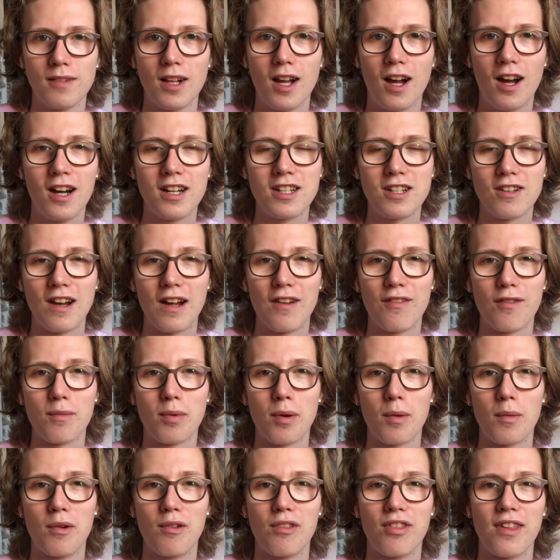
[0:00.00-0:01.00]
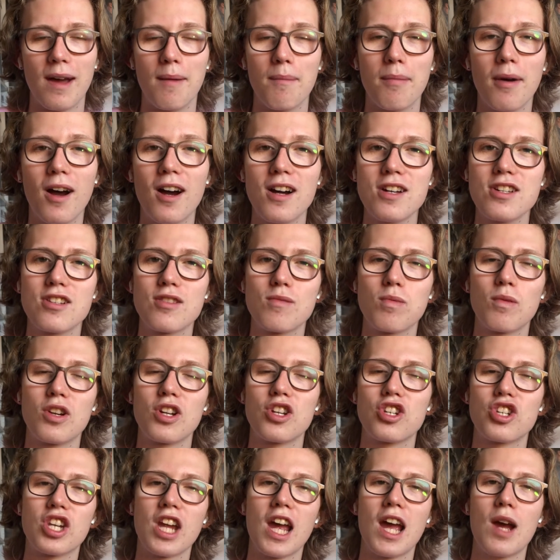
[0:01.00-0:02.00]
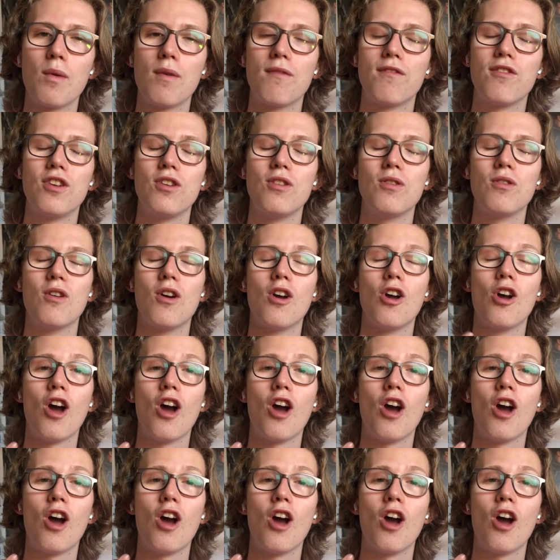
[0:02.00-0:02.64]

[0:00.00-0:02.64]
I don't have a problem with that, but I just want to share with you